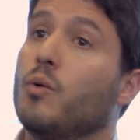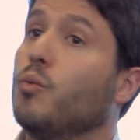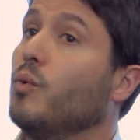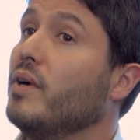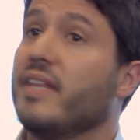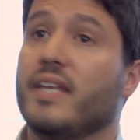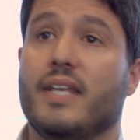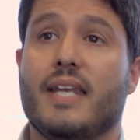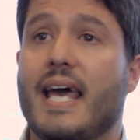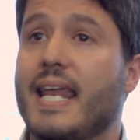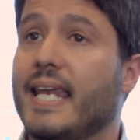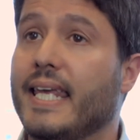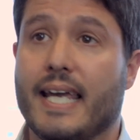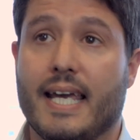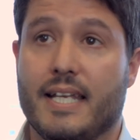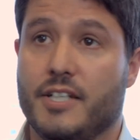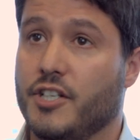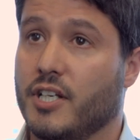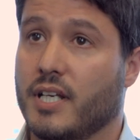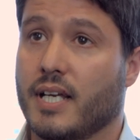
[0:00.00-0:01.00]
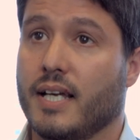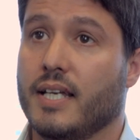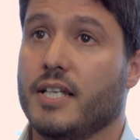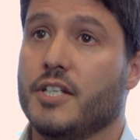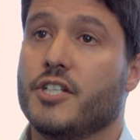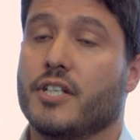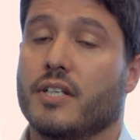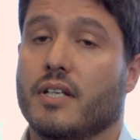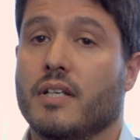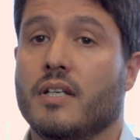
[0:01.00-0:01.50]
within any
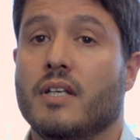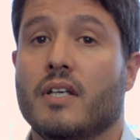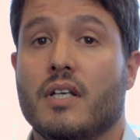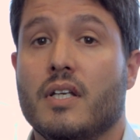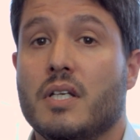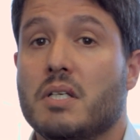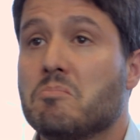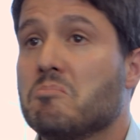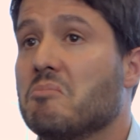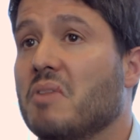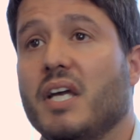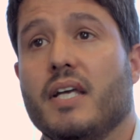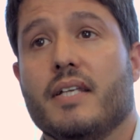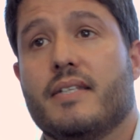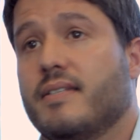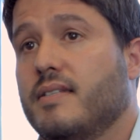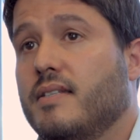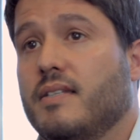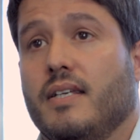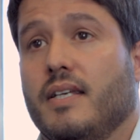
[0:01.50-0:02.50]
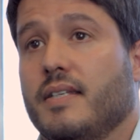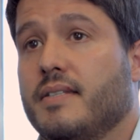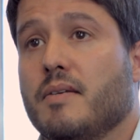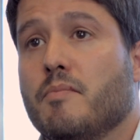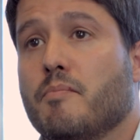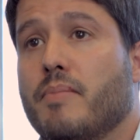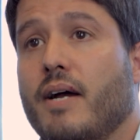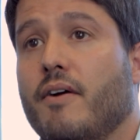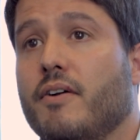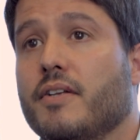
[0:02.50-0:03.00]
education, it's
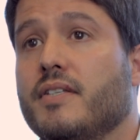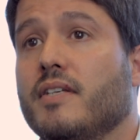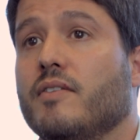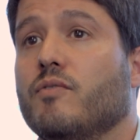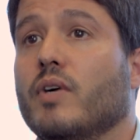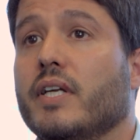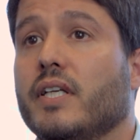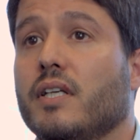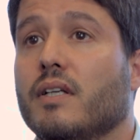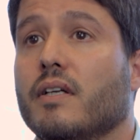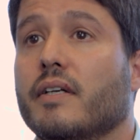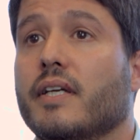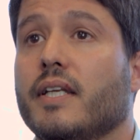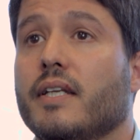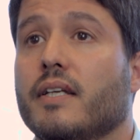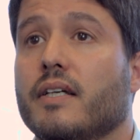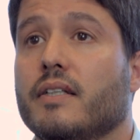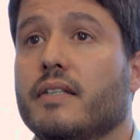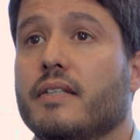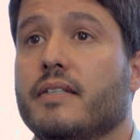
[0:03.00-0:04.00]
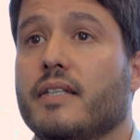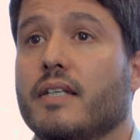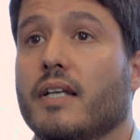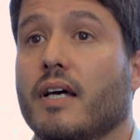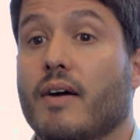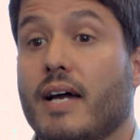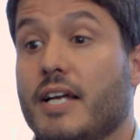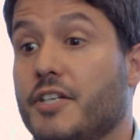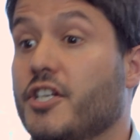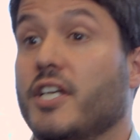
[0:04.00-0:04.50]
imperative when you're looking at, you
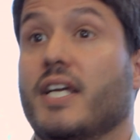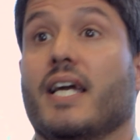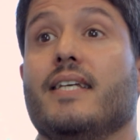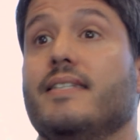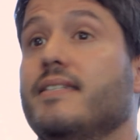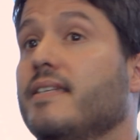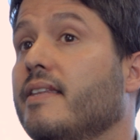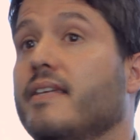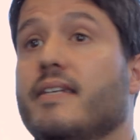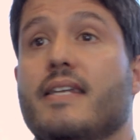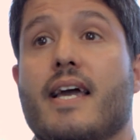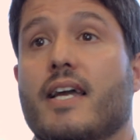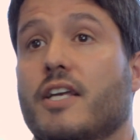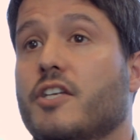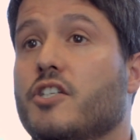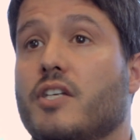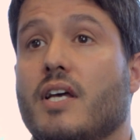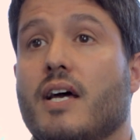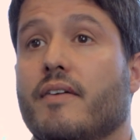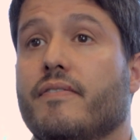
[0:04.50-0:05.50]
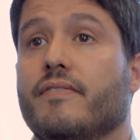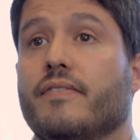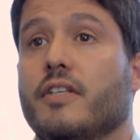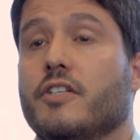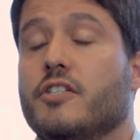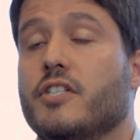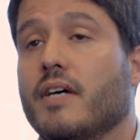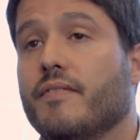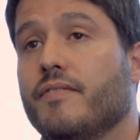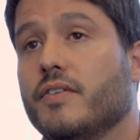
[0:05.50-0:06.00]
know, educating the next chef,
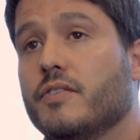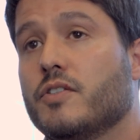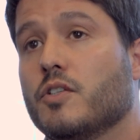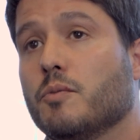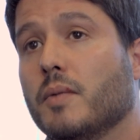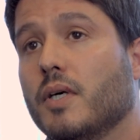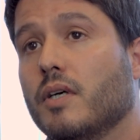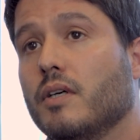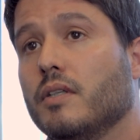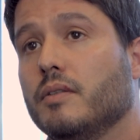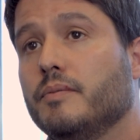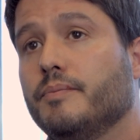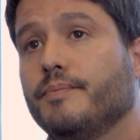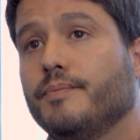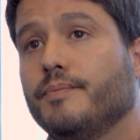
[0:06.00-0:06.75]
the chef of tomorrow.